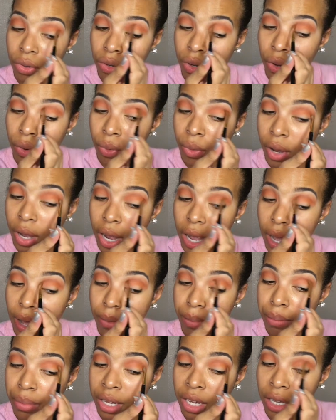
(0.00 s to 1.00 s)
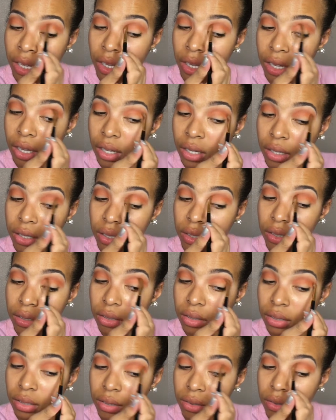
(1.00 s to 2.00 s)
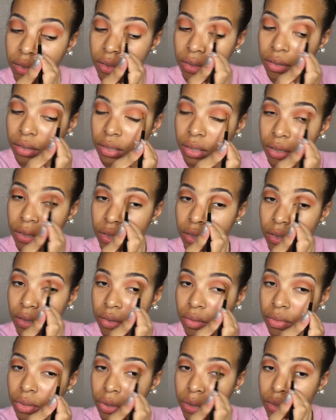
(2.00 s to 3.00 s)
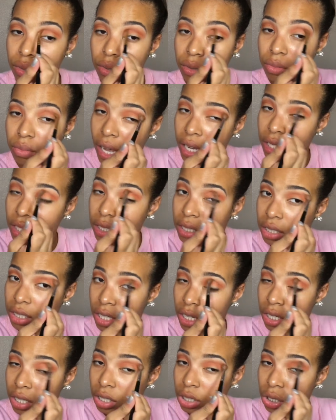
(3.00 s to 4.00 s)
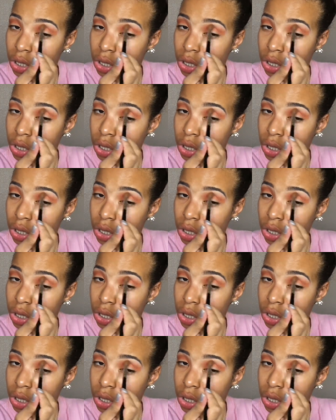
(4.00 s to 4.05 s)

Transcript: orange, and I'm putting that right on top of the burnt orange.